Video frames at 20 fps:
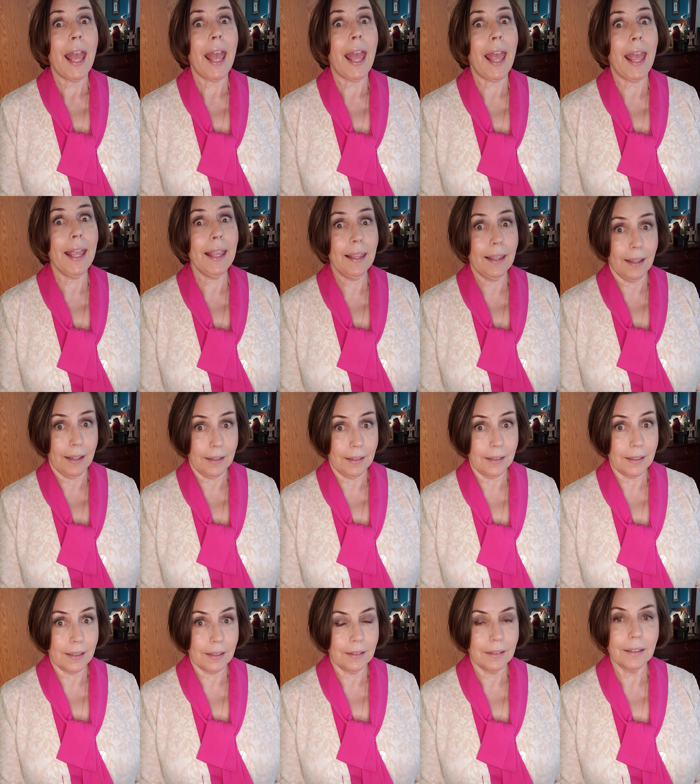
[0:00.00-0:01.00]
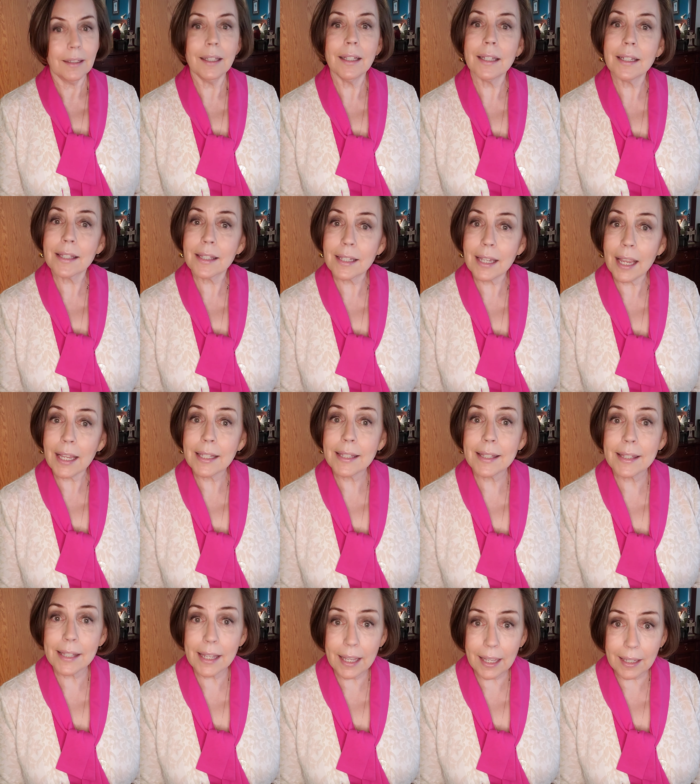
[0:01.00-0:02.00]
and it is day
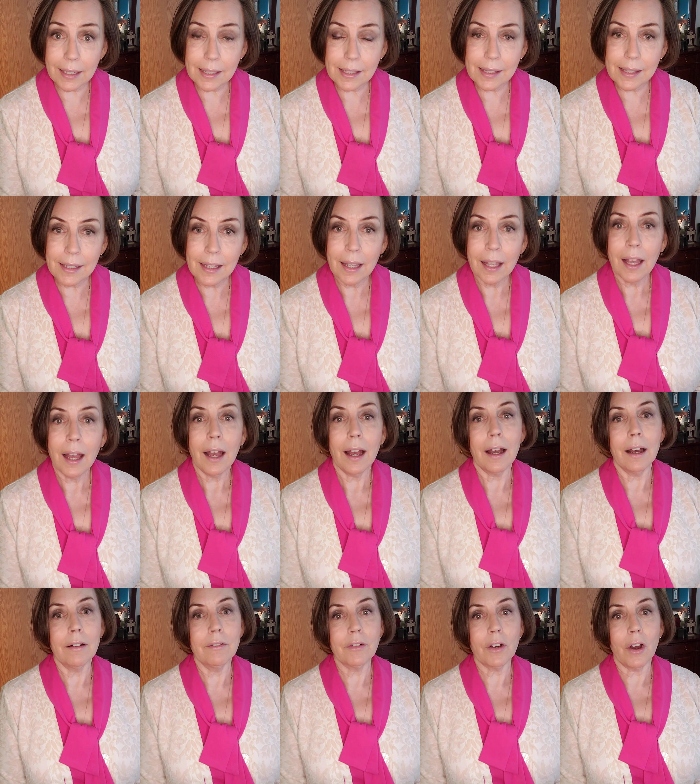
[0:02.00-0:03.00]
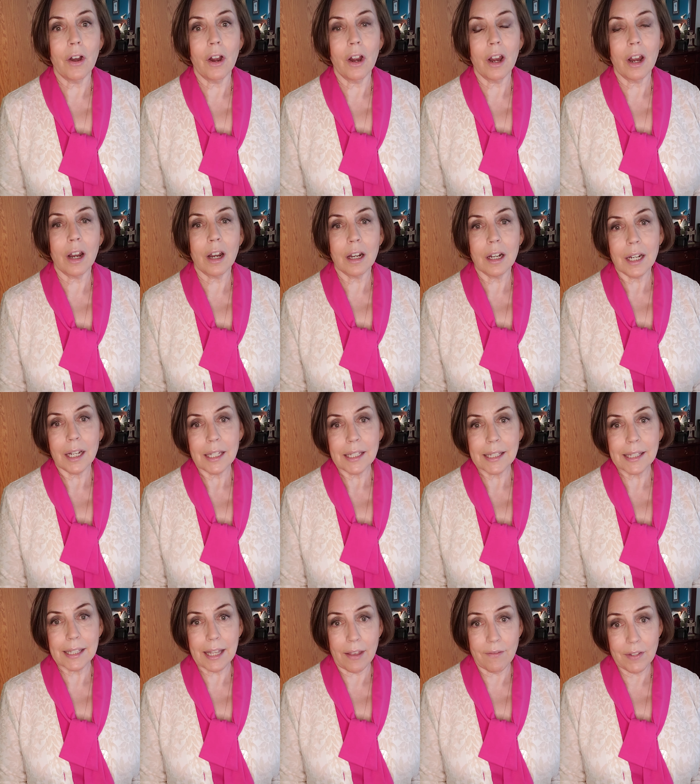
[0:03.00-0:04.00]
6 of our
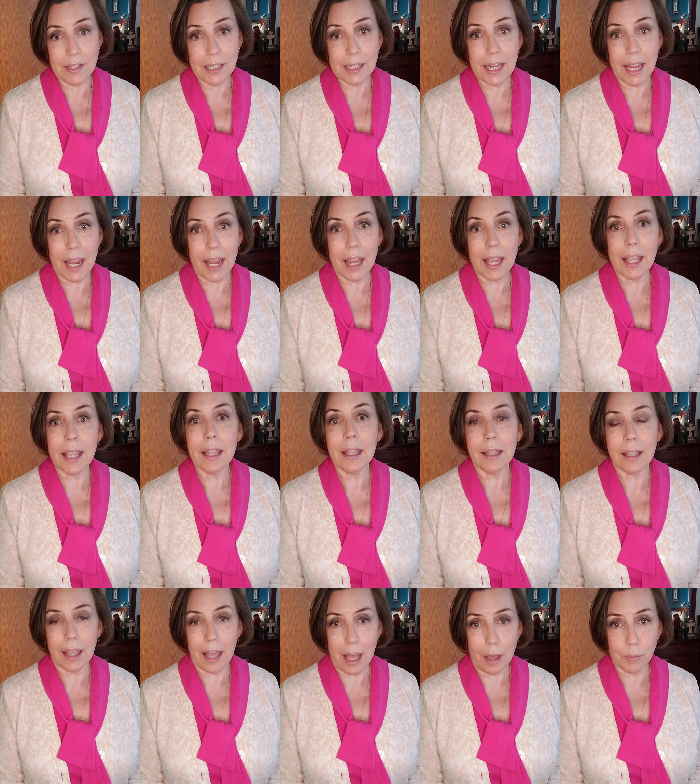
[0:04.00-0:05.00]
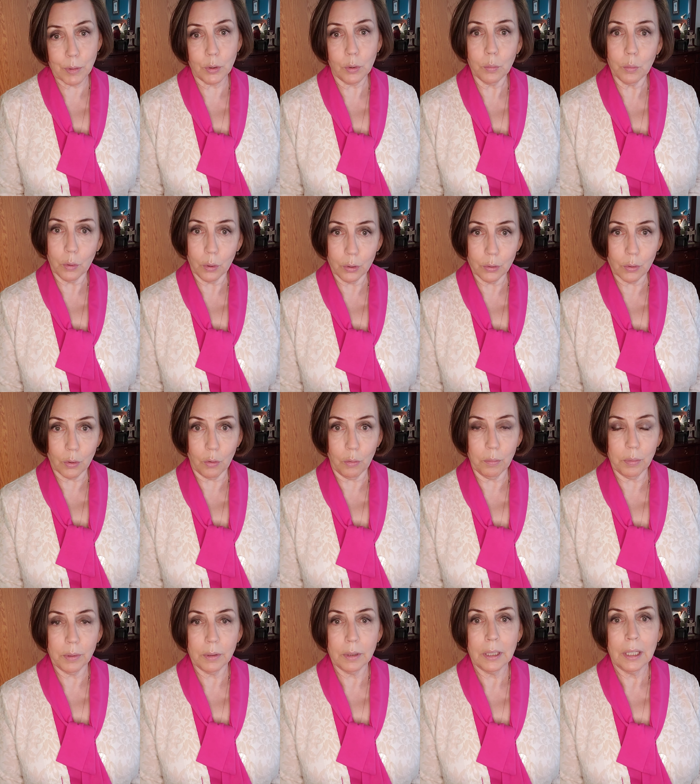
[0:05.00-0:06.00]
7-day capsule wardrobe.
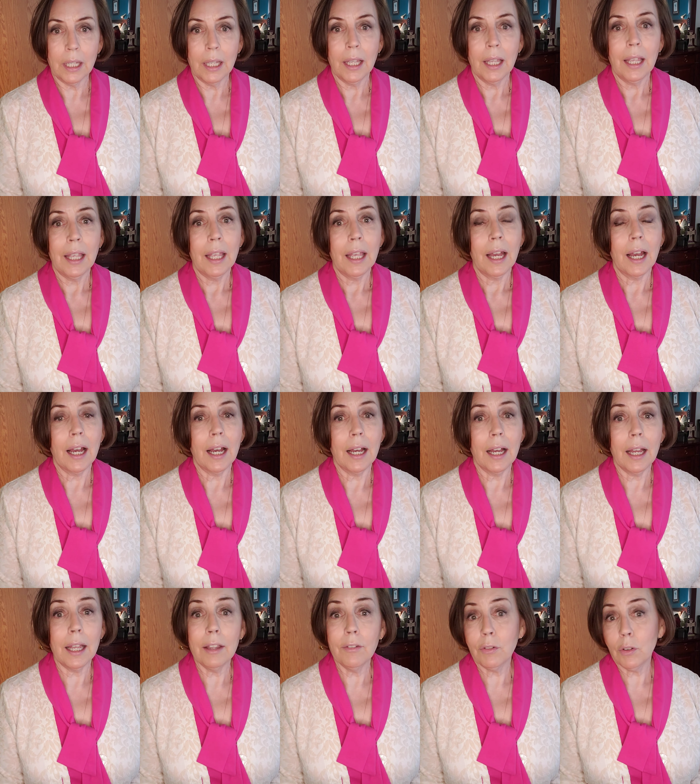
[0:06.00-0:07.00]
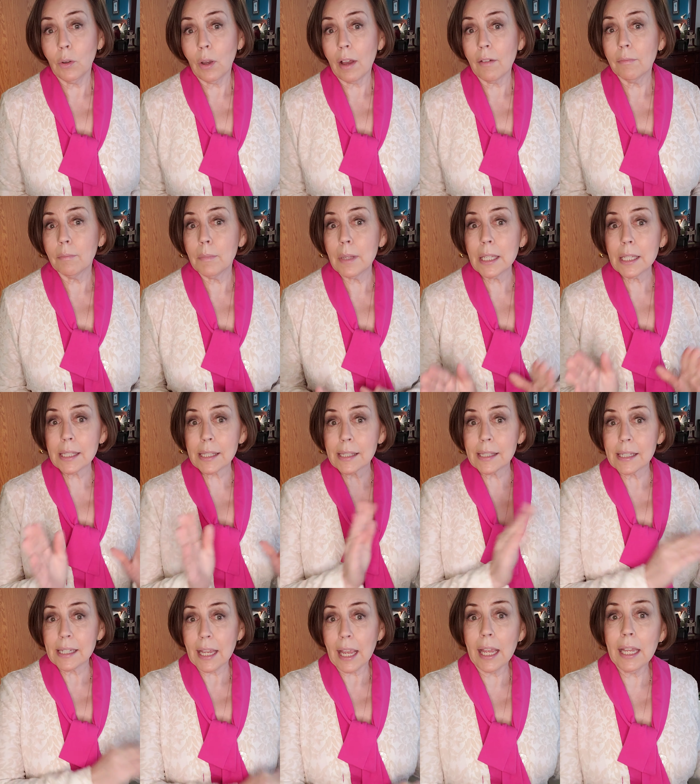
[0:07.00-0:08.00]
If you have
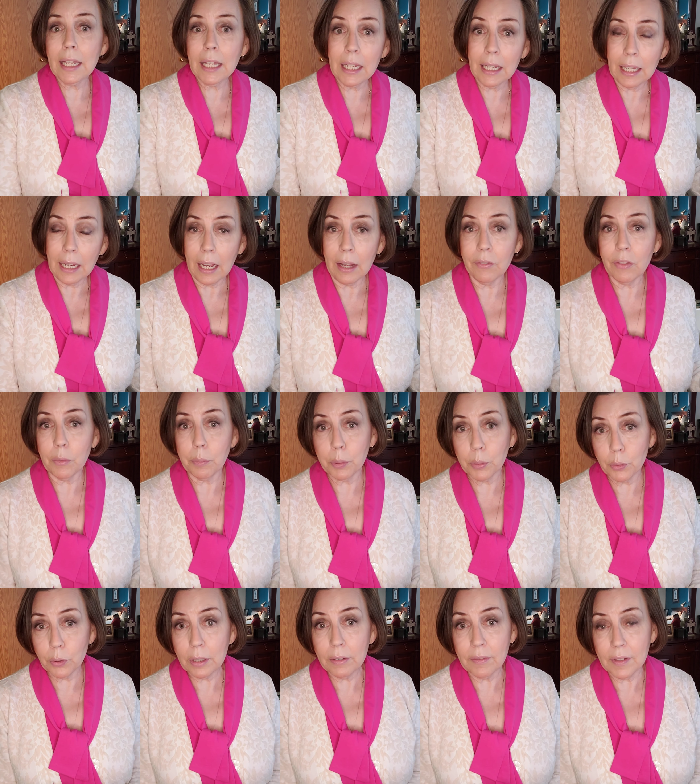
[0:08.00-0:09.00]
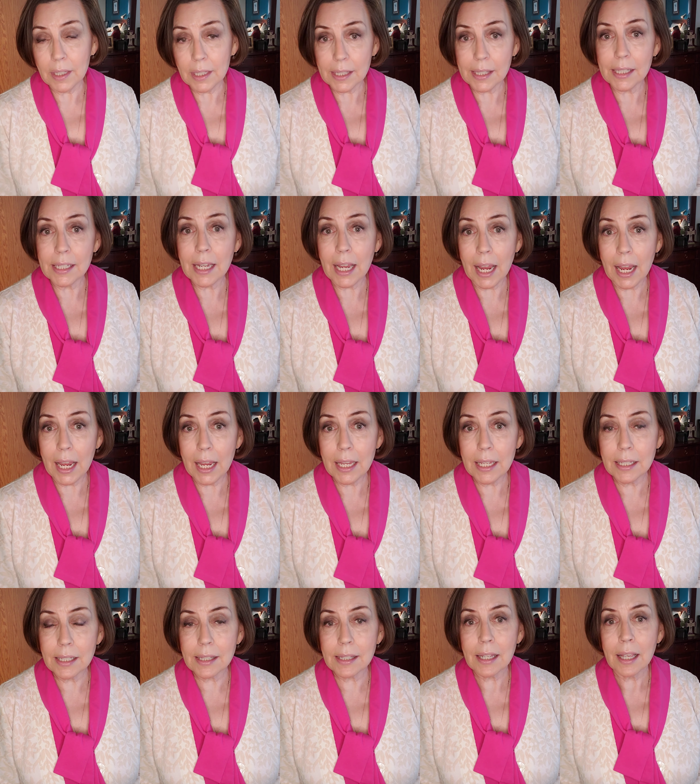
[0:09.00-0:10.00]
missed any of the previous
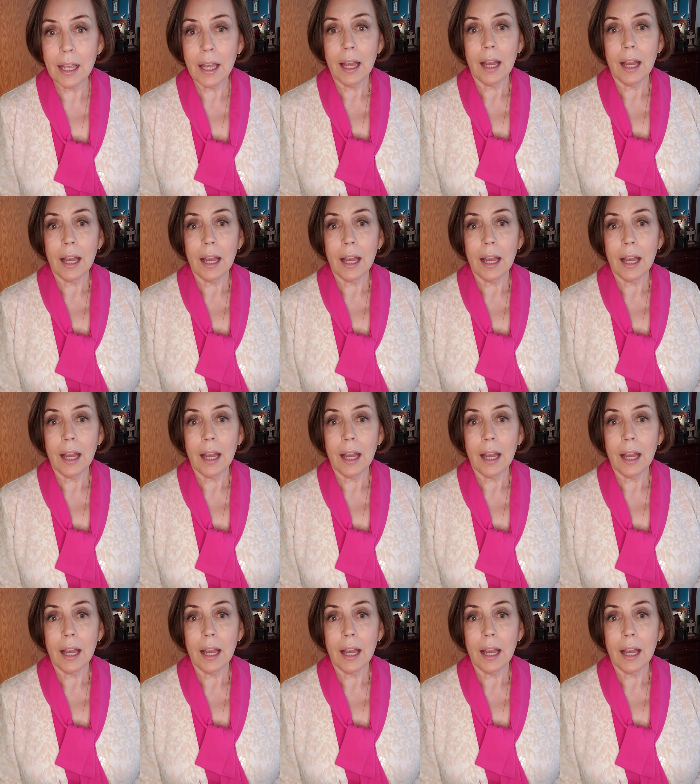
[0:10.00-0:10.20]
days,